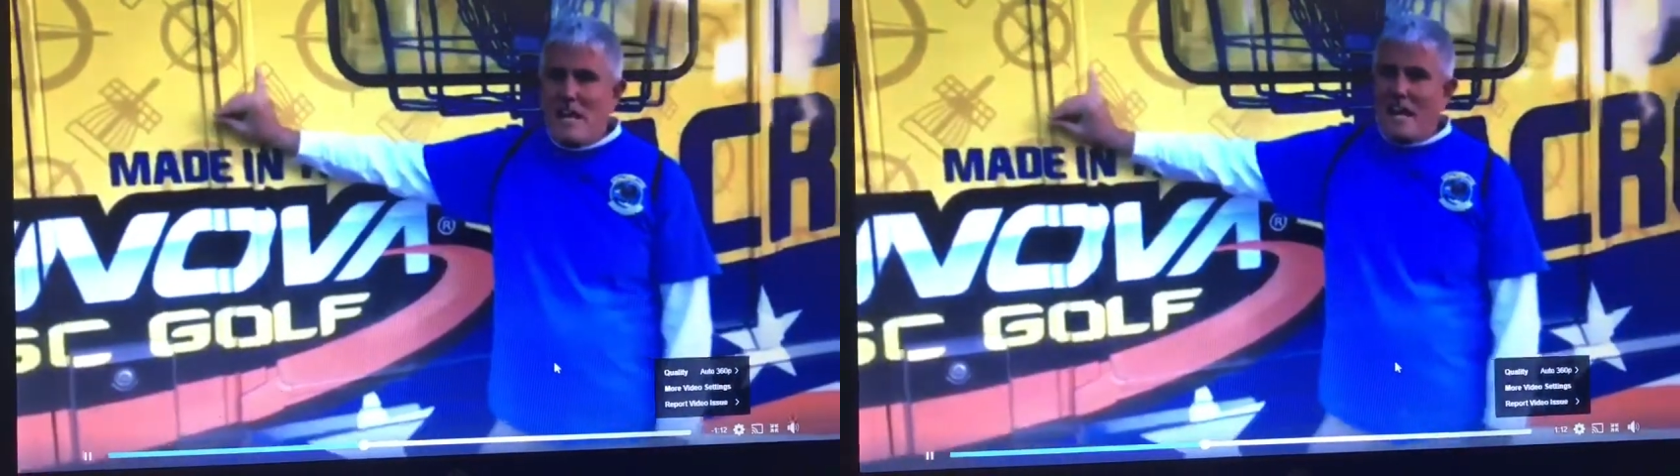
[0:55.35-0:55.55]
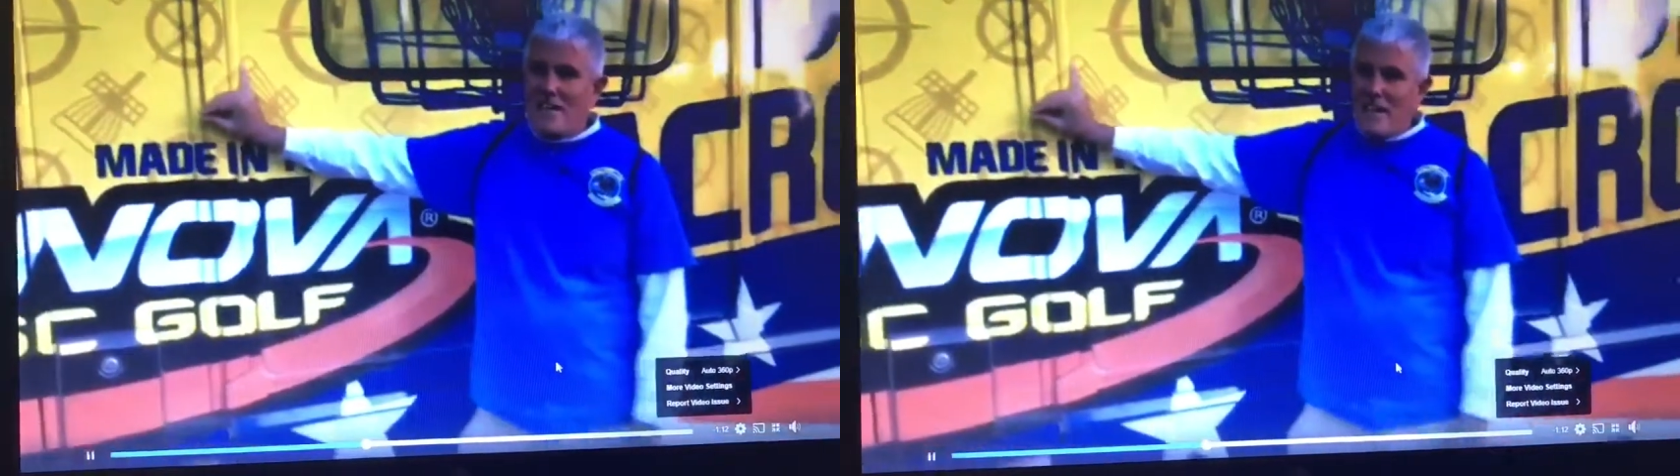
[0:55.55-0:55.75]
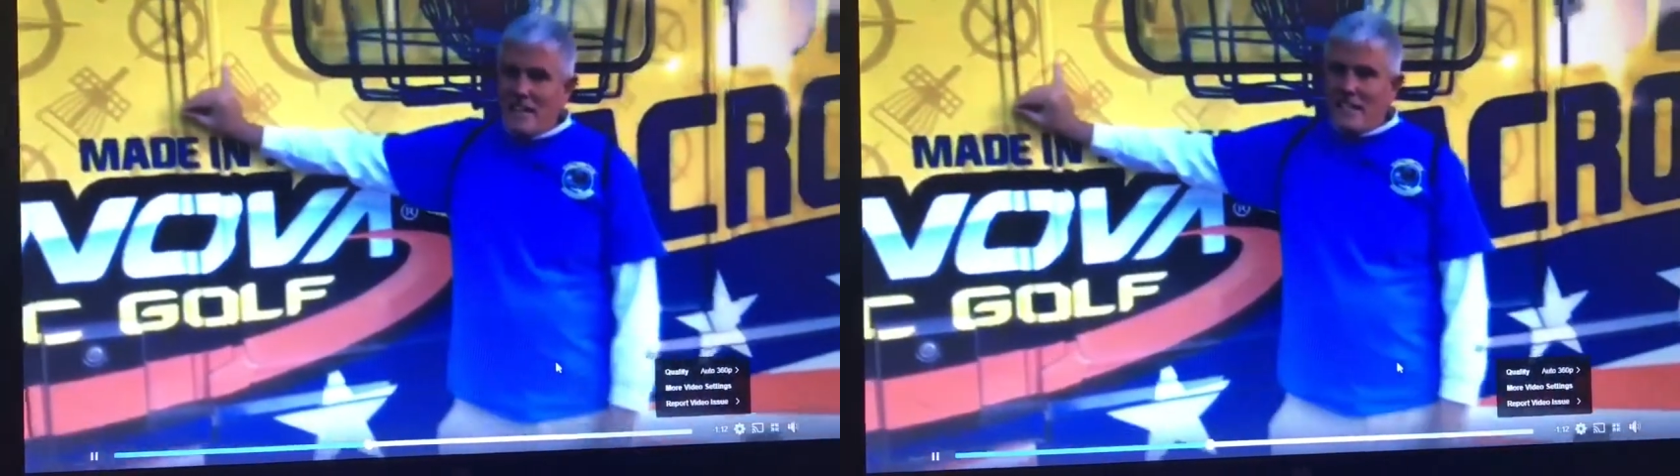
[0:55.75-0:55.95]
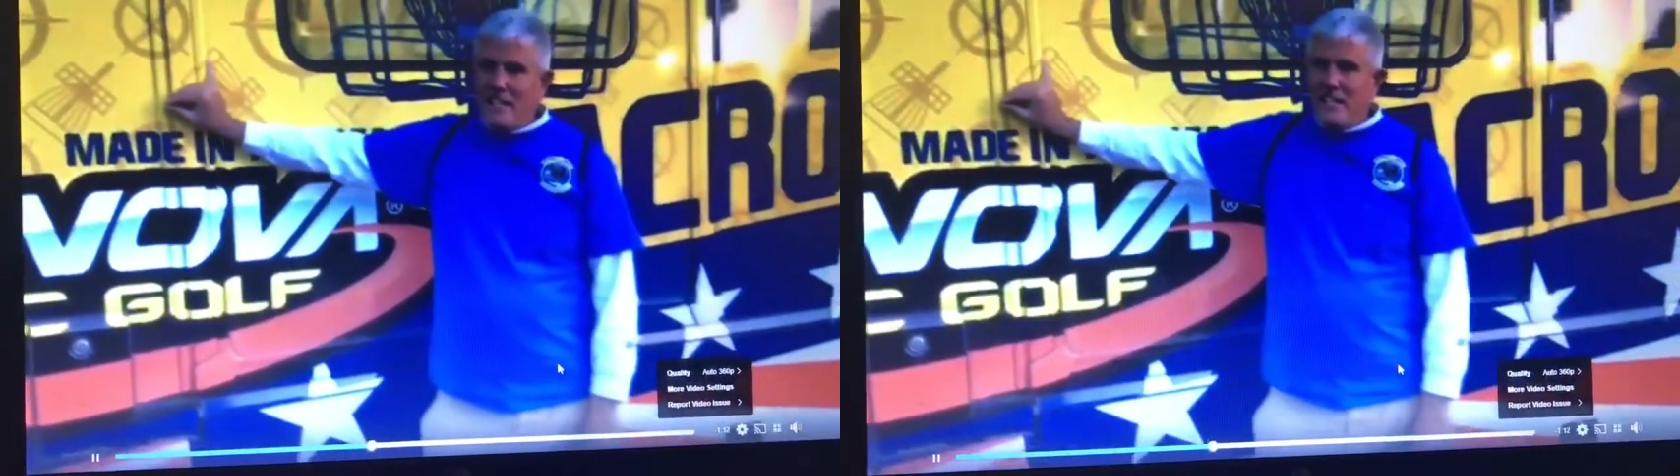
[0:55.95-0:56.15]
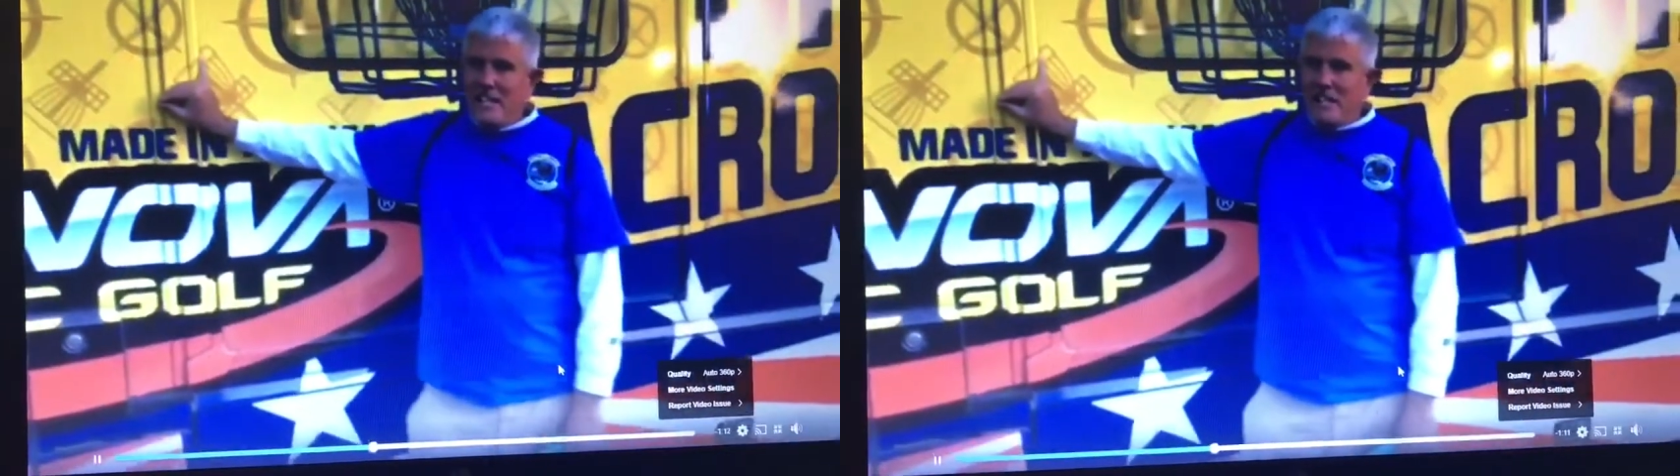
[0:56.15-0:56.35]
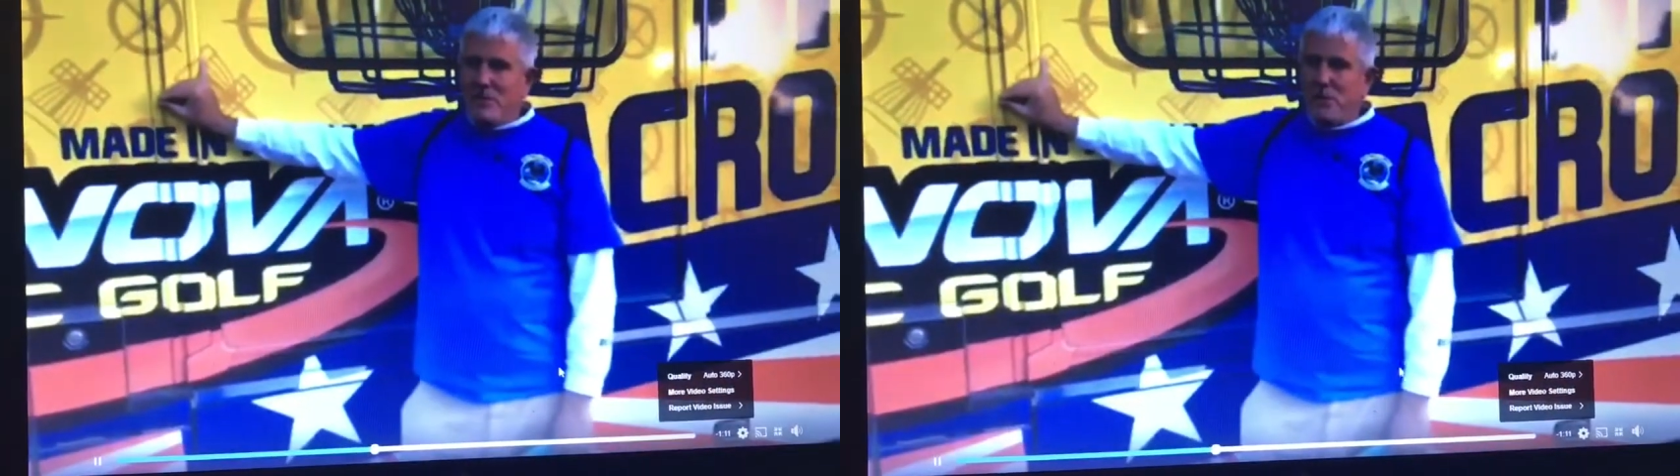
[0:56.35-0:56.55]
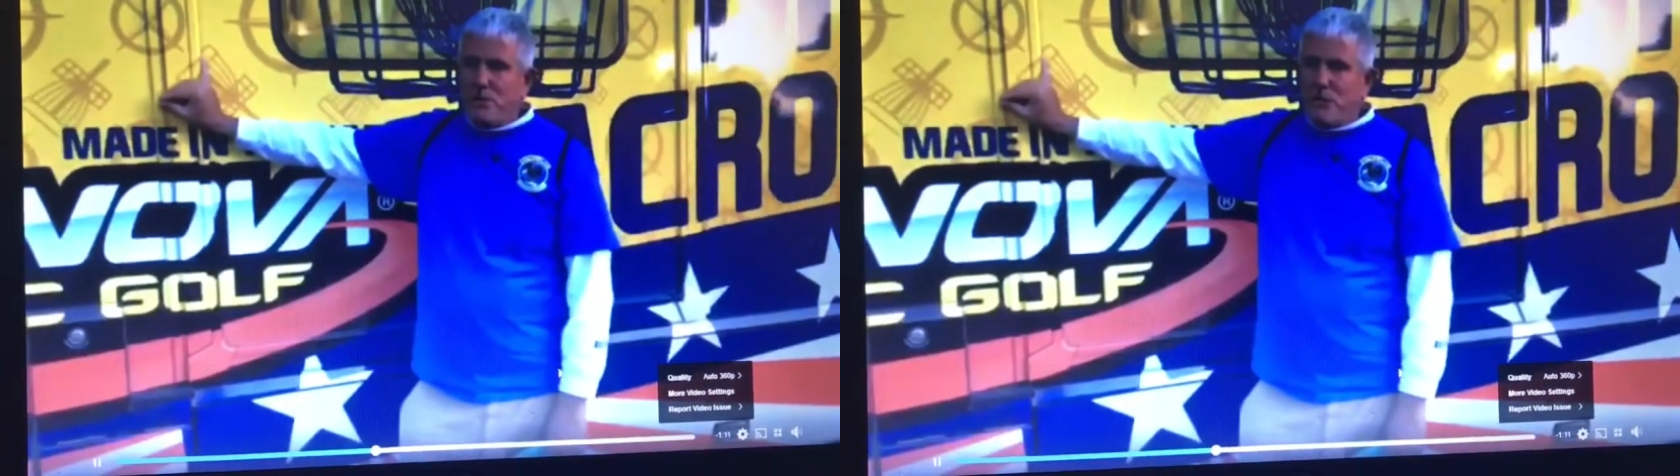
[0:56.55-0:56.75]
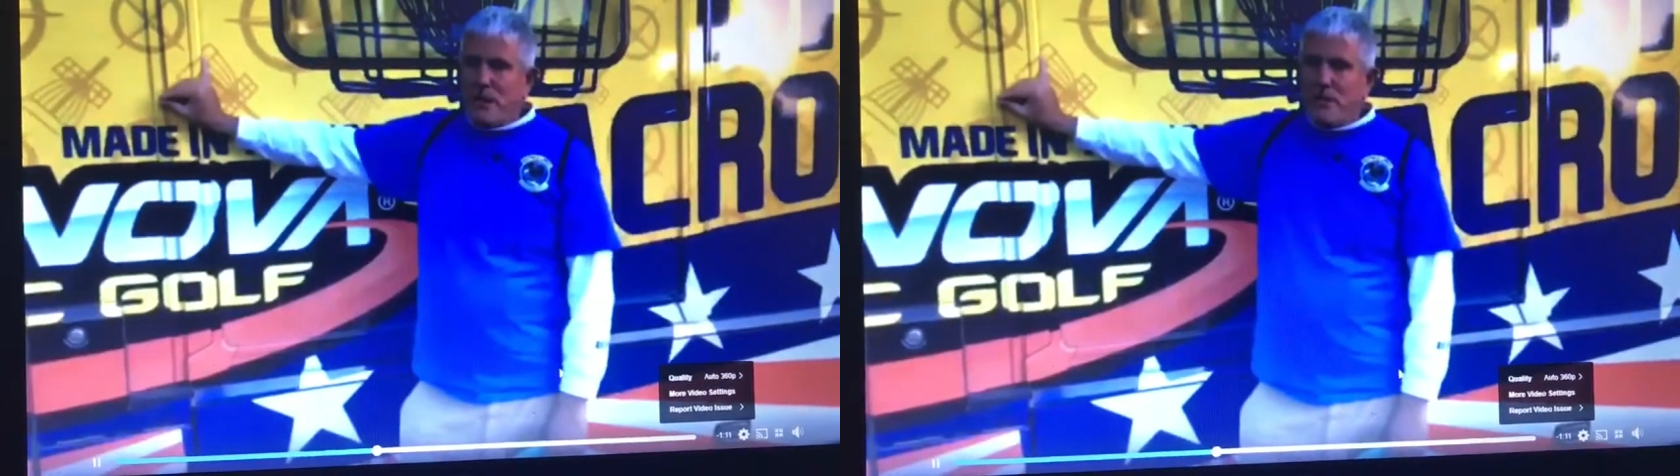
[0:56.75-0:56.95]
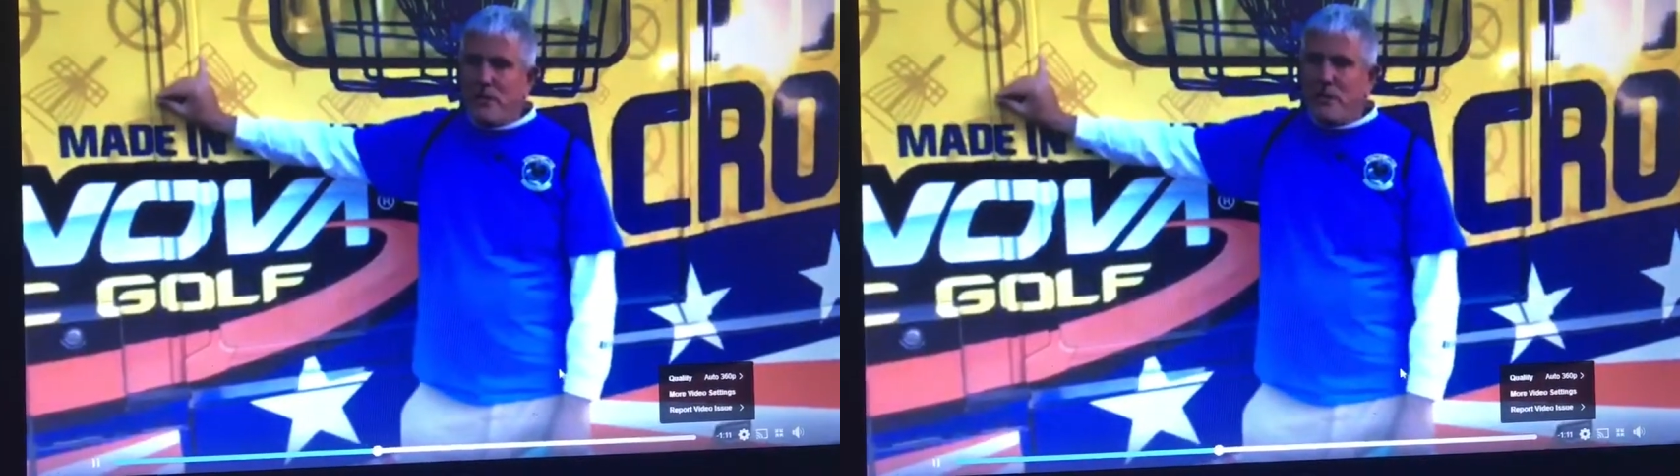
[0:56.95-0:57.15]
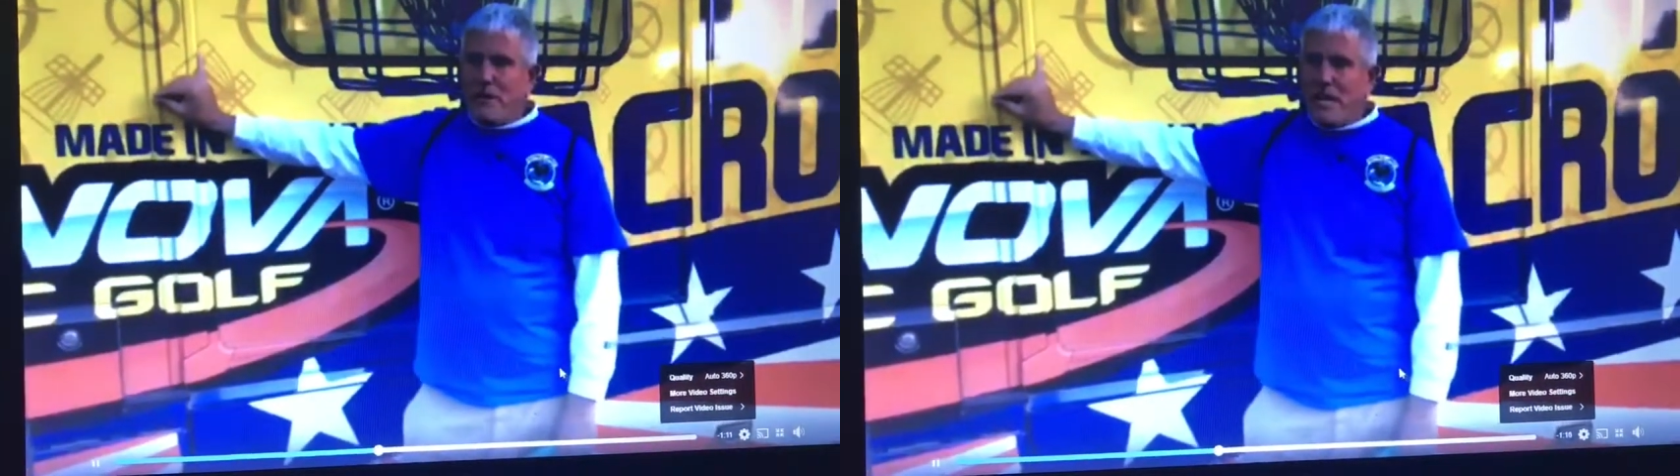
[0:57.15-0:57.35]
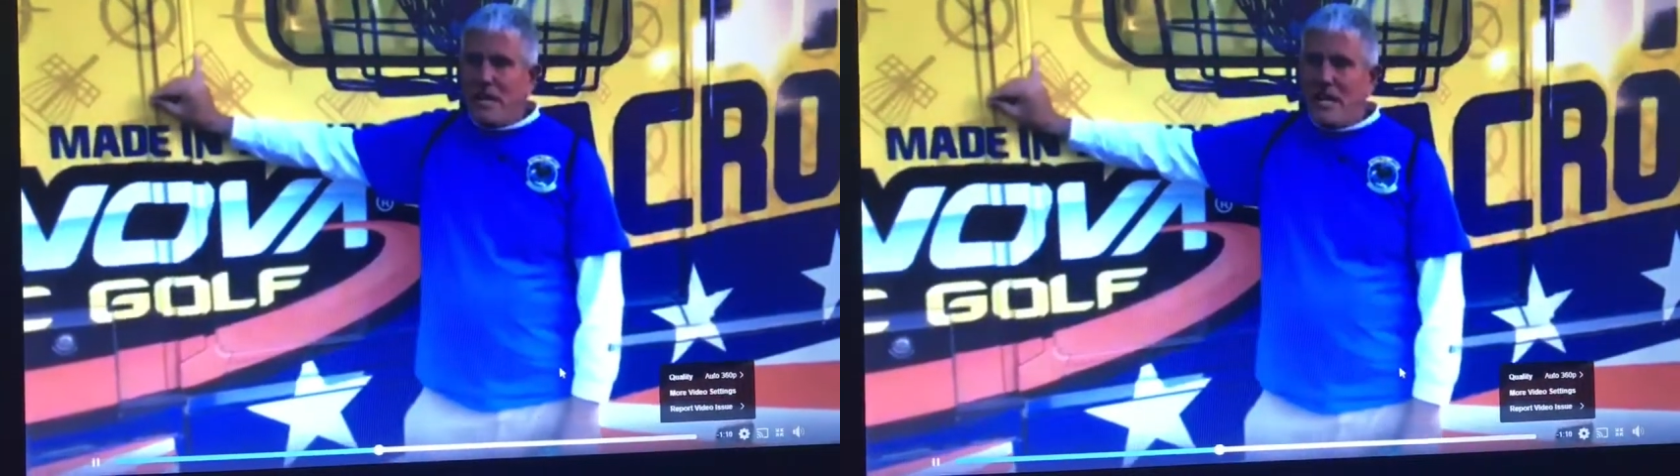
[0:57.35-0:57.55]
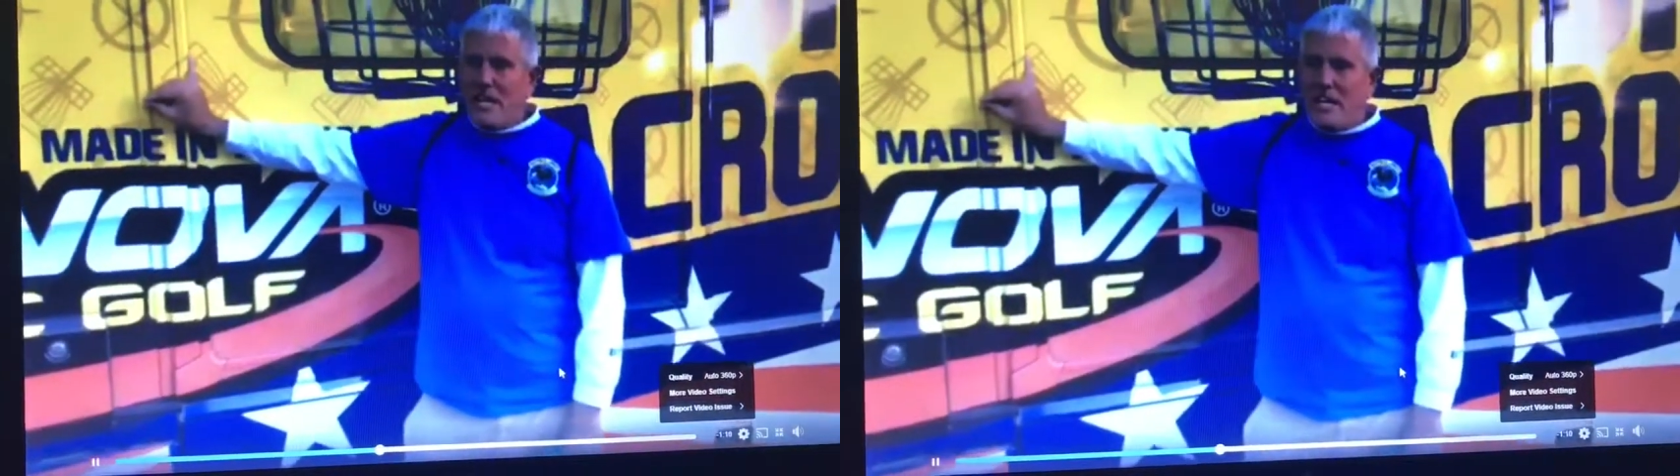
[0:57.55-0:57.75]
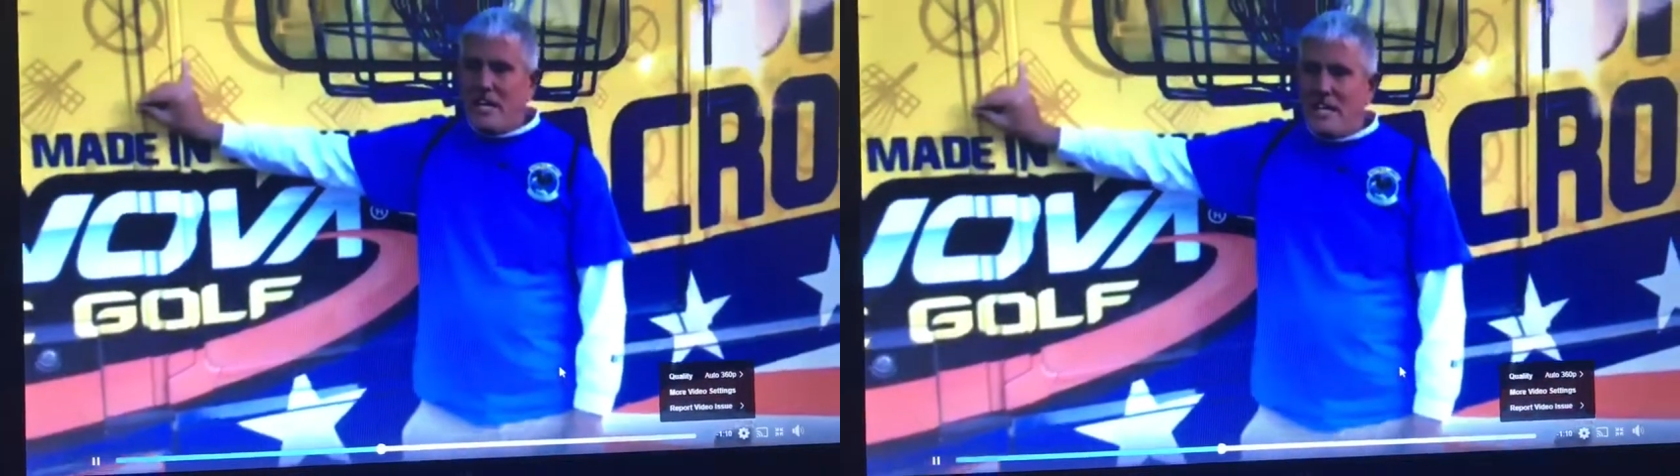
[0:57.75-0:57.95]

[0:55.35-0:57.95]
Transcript: I got the Guinness World Record when I